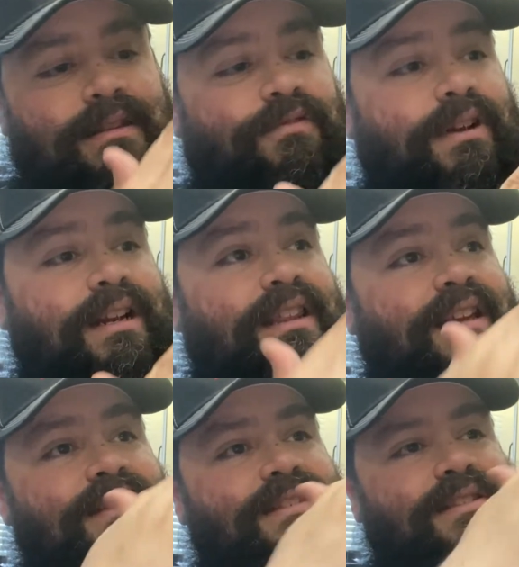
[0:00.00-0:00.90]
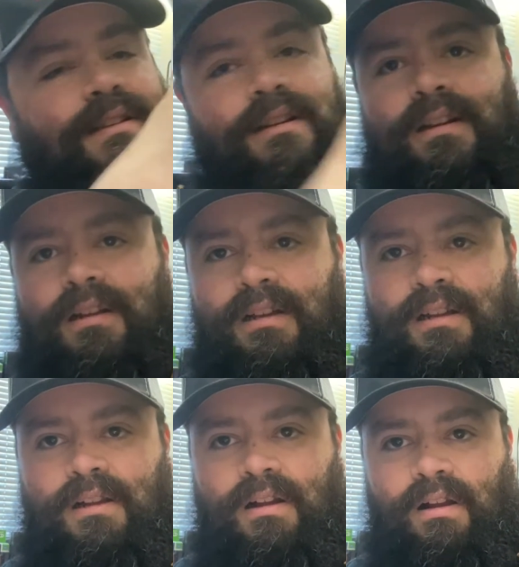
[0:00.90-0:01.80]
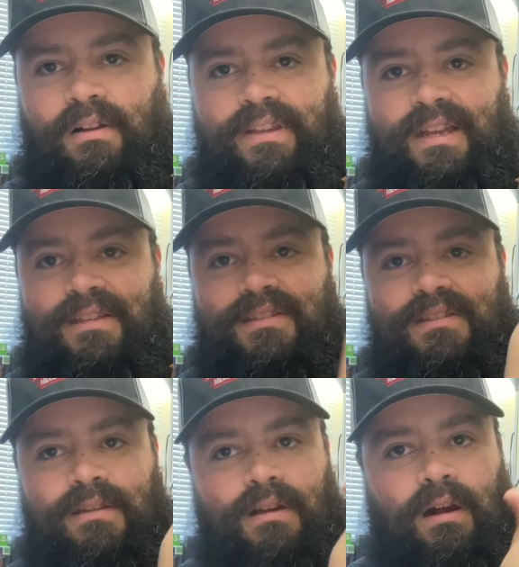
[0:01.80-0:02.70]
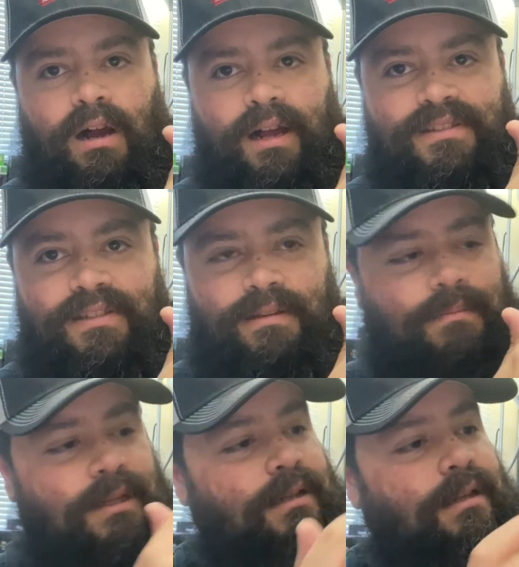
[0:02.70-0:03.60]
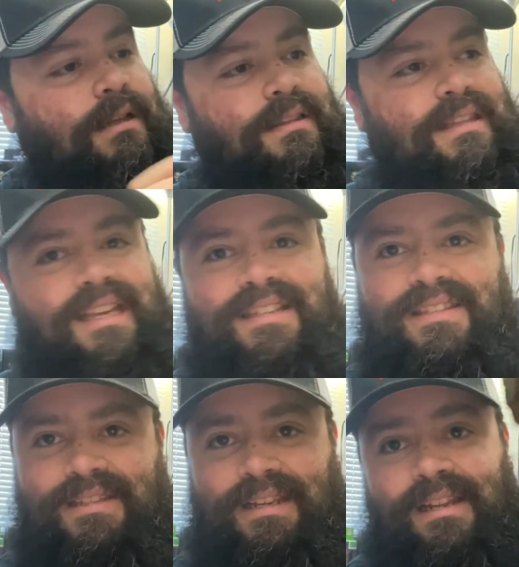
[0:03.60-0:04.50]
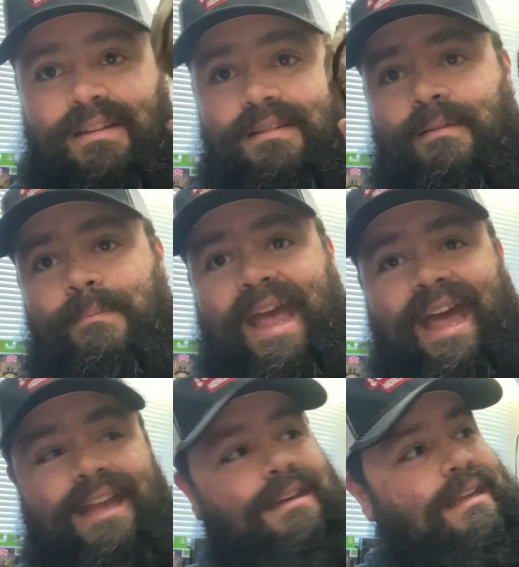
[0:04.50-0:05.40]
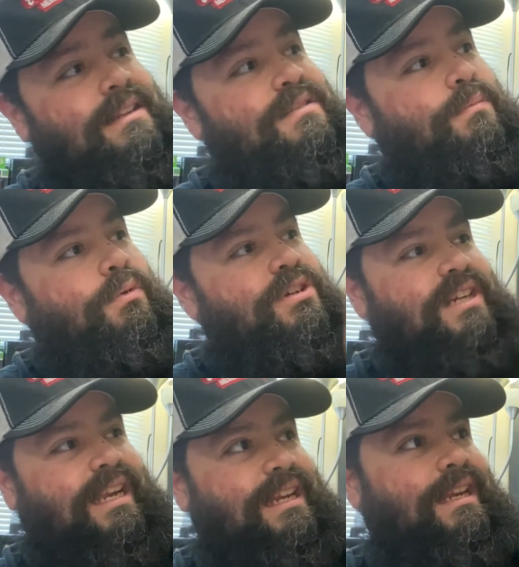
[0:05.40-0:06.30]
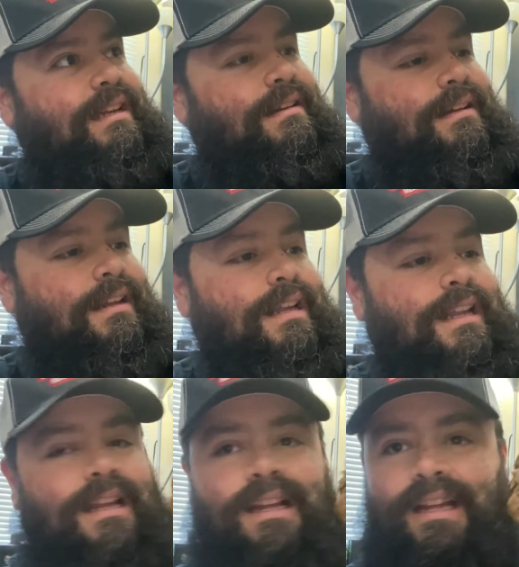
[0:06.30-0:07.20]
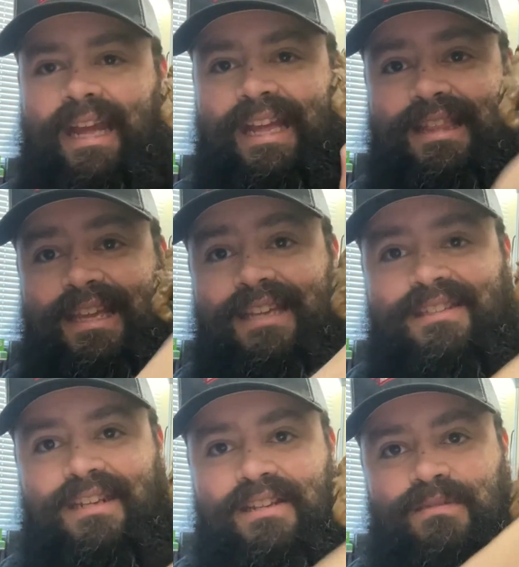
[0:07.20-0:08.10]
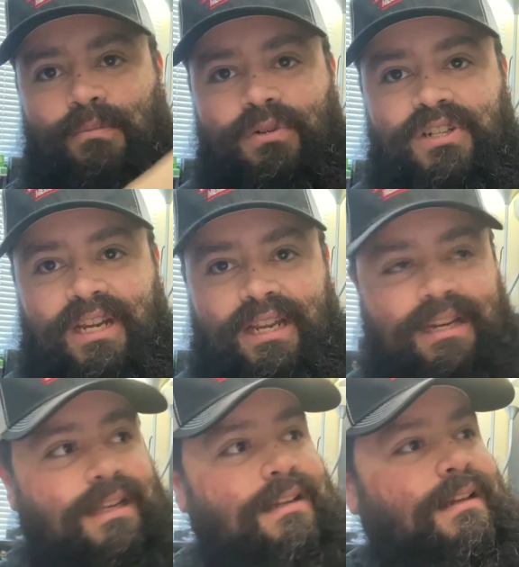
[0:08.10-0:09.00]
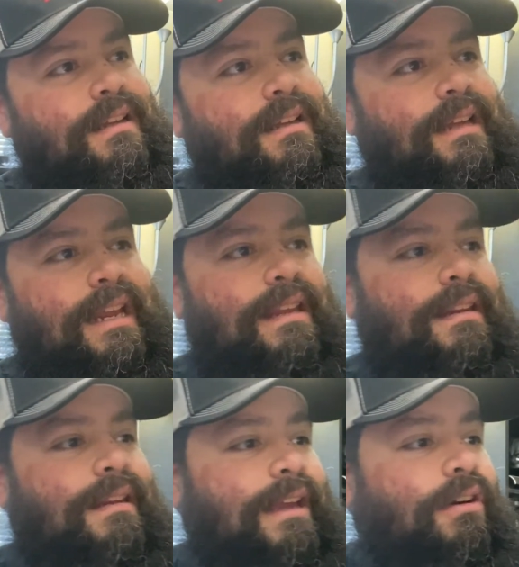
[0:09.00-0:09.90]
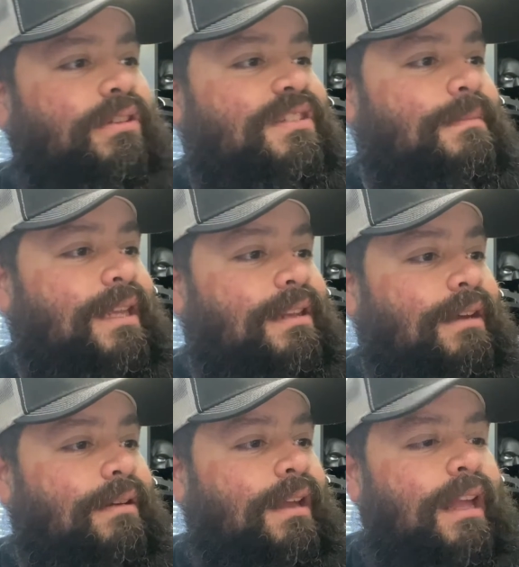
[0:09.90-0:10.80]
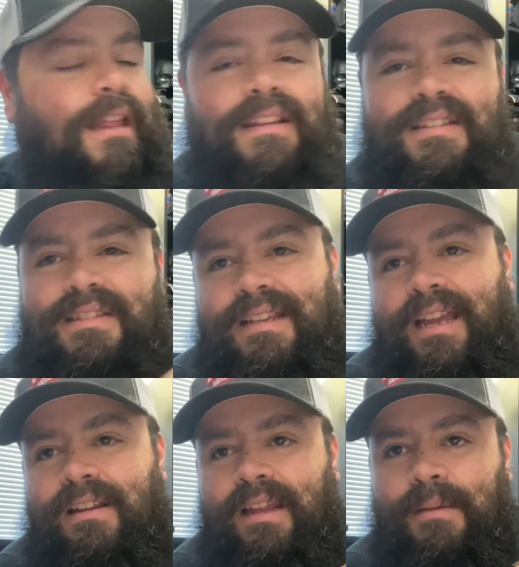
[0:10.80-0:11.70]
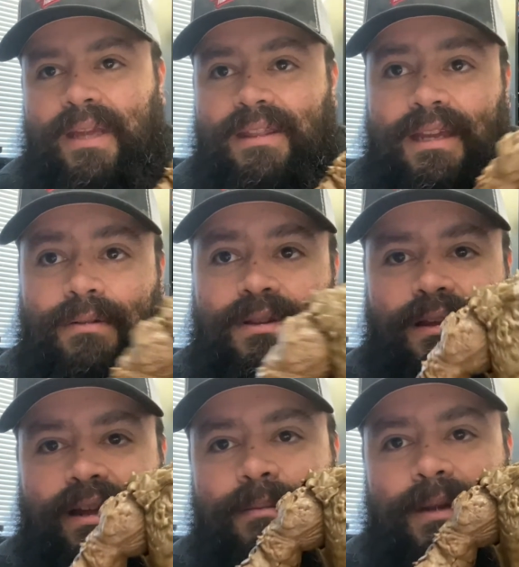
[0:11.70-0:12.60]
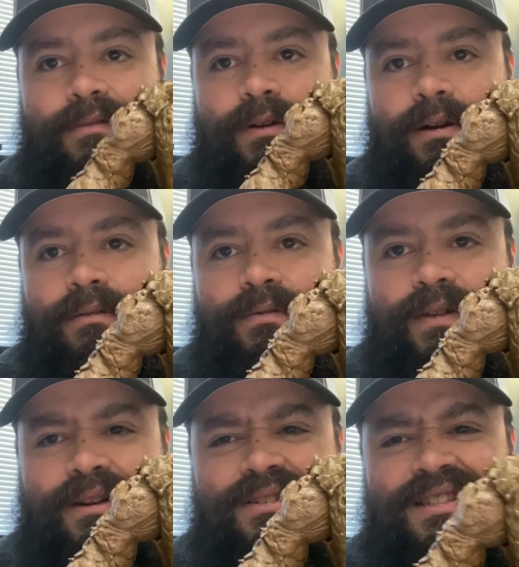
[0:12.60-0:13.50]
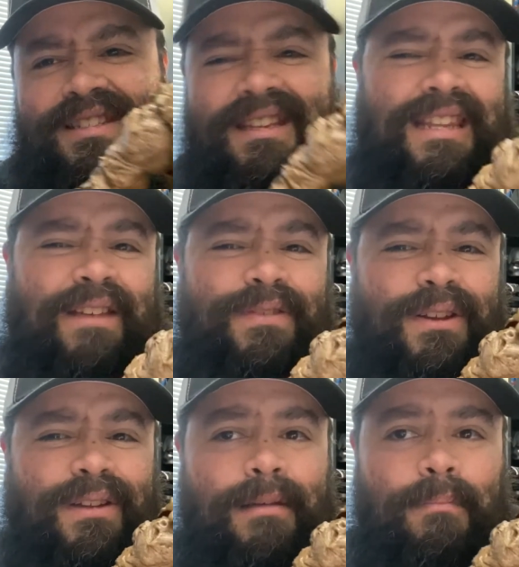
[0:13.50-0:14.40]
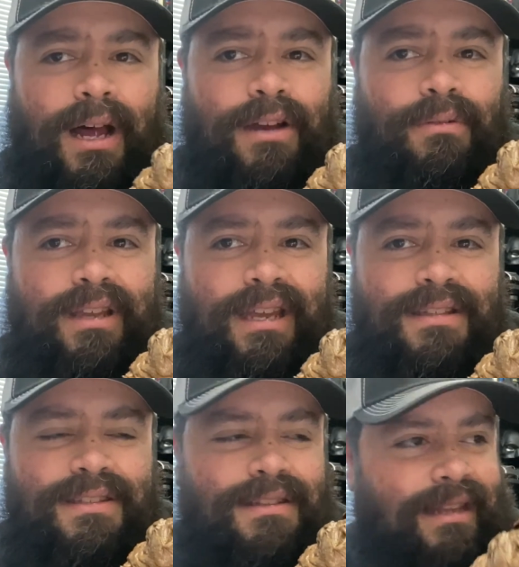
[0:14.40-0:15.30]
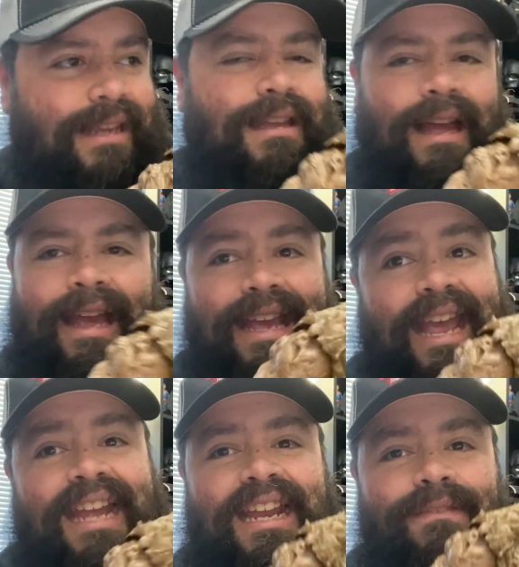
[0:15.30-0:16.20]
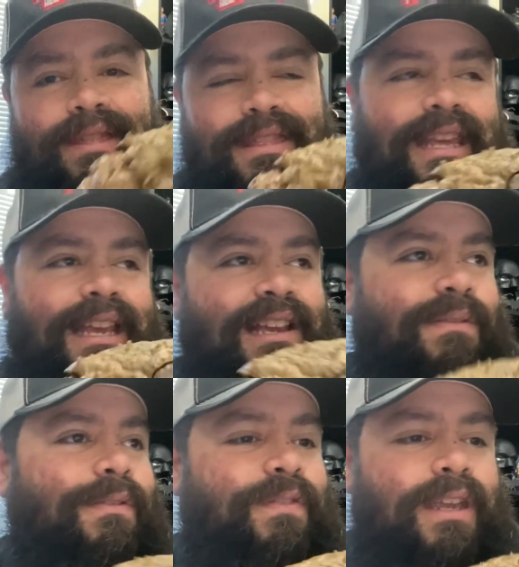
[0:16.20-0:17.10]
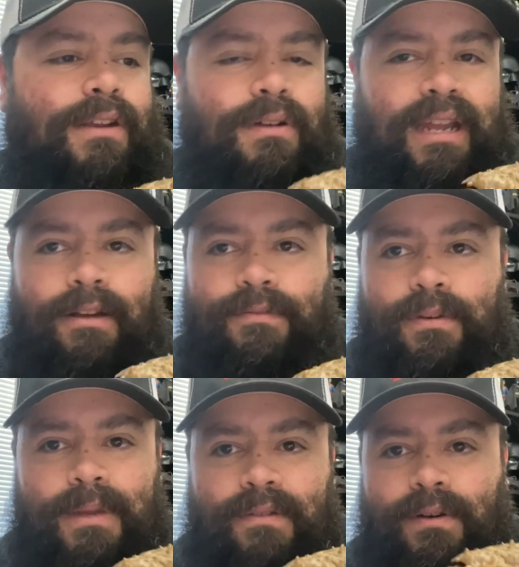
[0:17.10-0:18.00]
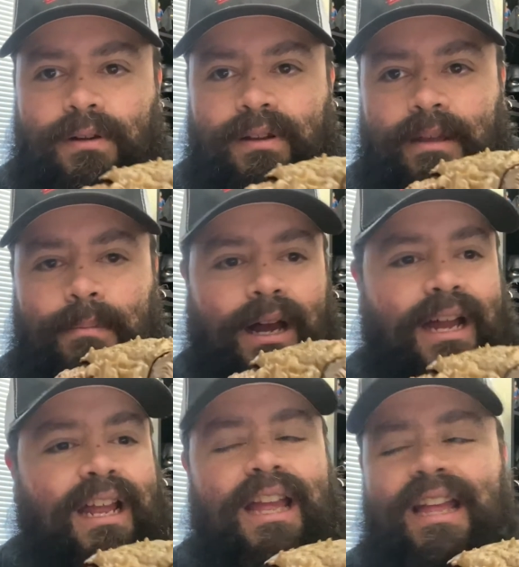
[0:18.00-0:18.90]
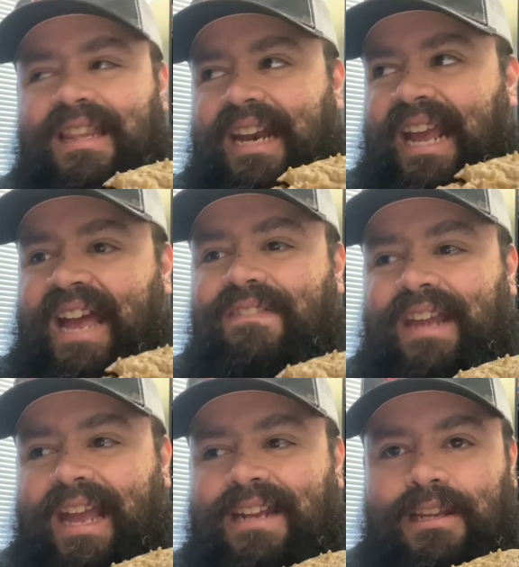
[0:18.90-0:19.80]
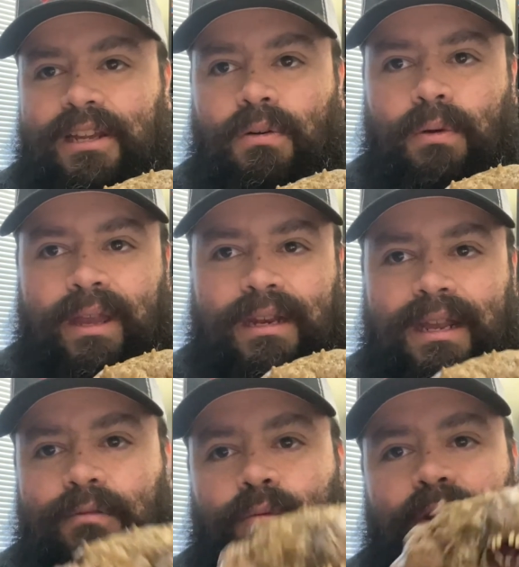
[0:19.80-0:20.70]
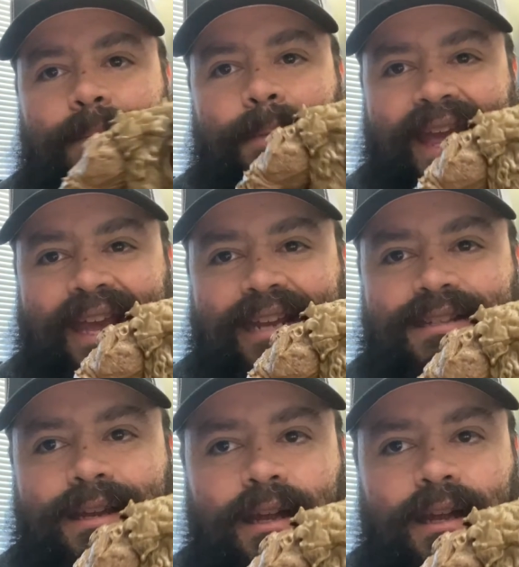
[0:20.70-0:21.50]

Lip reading: front of this, all this, awesome. The back needs more shading, and this needs more shading. And, like, ultimately, this is kind of like my thing with a lot of McFarlane figures. It's that they feel like model kits. Like, I can't even think of a figure now from McFarlane I bought that I haven't had to go in and repaint